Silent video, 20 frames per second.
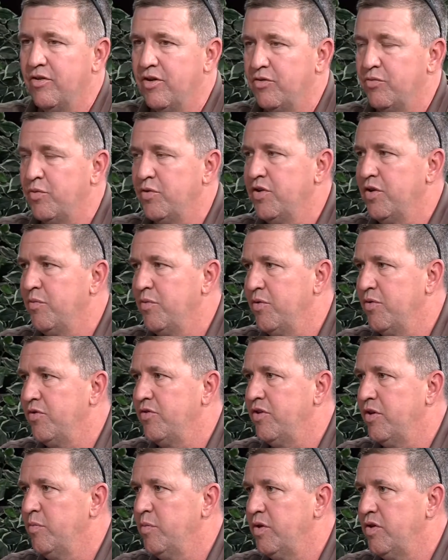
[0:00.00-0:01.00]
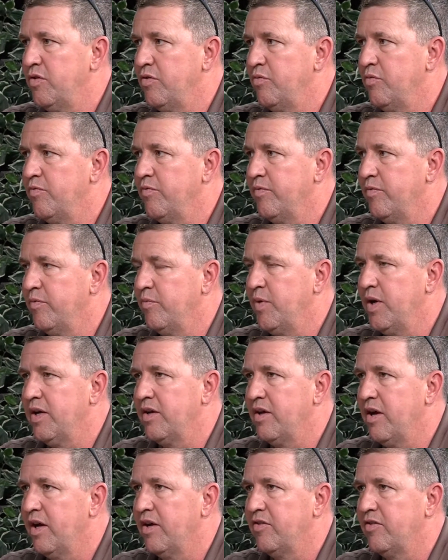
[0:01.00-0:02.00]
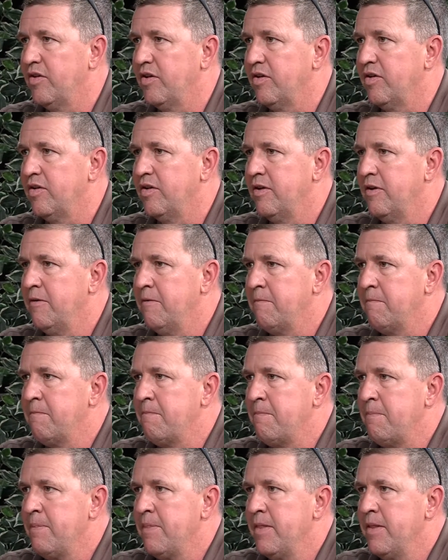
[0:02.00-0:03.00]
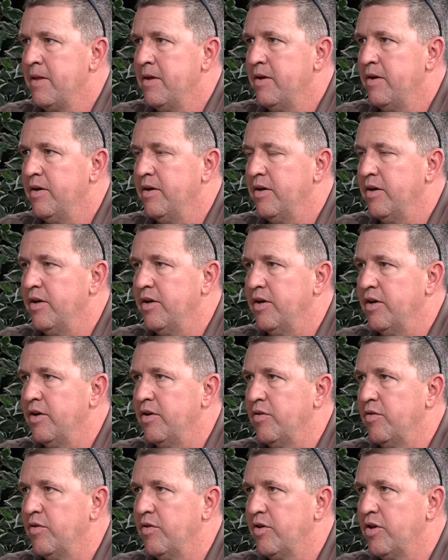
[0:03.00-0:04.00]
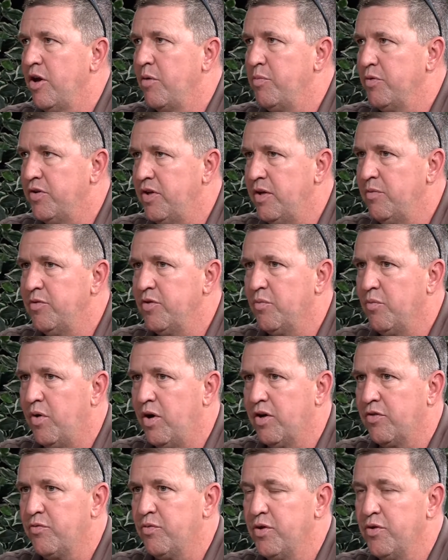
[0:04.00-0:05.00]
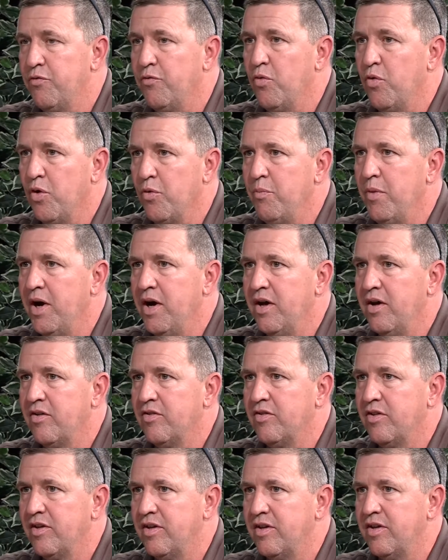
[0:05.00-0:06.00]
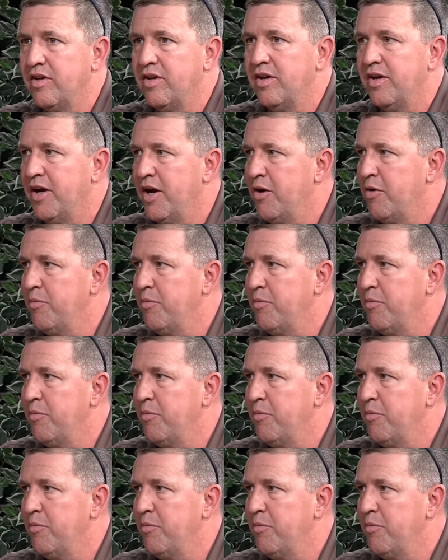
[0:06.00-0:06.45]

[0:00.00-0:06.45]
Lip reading: as we said, we were in Civic Q. We had guys that a couple teams that walked 3 to 4 miles in an hour